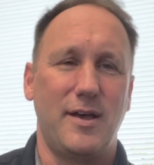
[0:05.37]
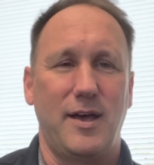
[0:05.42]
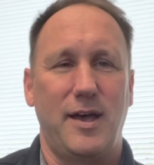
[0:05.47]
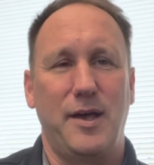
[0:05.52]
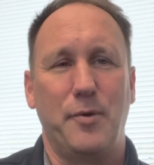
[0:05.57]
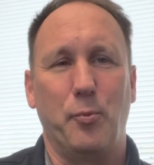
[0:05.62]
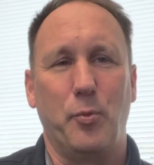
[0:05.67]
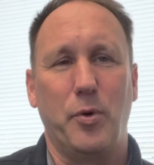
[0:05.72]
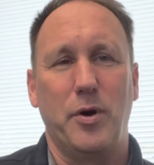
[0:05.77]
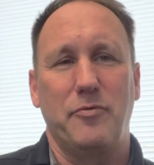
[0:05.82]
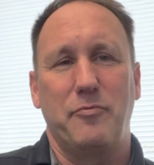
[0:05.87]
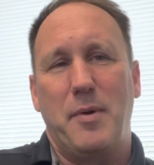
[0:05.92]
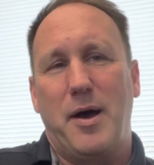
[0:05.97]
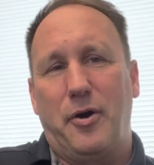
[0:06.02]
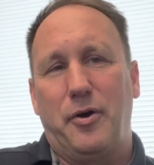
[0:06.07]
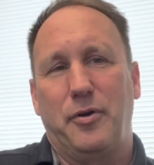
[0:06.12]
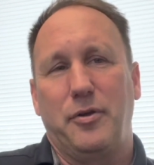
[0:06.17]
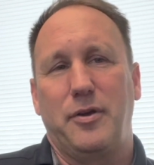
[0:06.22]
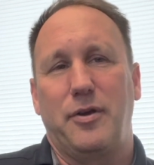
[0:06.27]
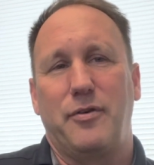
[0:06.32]
In one of my
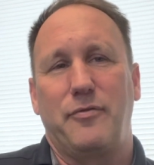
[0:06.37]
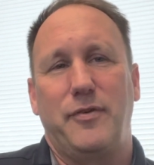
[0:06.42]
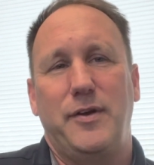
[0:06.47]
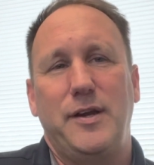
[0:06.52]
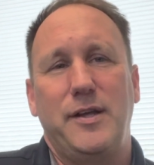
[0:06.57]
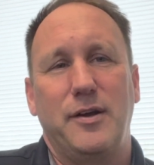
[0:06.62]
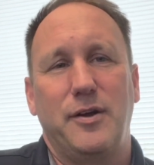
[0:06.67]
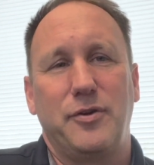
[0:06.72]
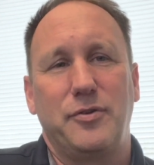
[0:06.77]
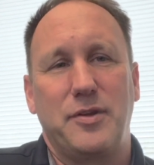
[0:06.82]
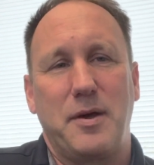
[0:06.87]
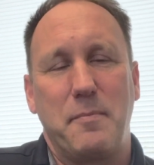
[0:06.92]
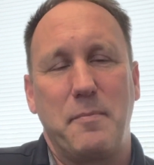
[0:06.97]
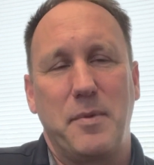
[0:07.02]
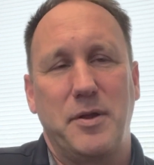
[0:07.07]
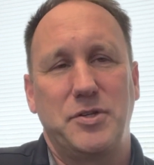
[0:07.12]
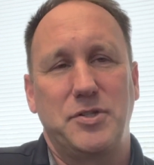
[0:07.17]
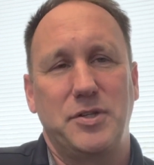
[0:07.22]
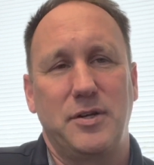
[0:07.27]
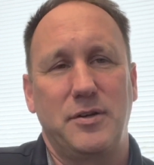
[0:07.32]
earlier videos, I
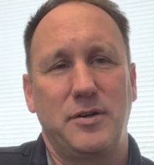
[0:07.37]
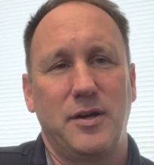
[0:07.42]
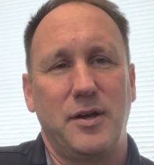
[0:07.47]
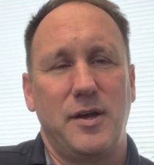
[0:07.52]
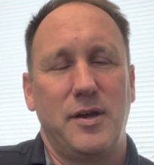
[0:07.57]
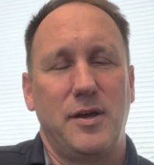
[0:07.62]
mentioned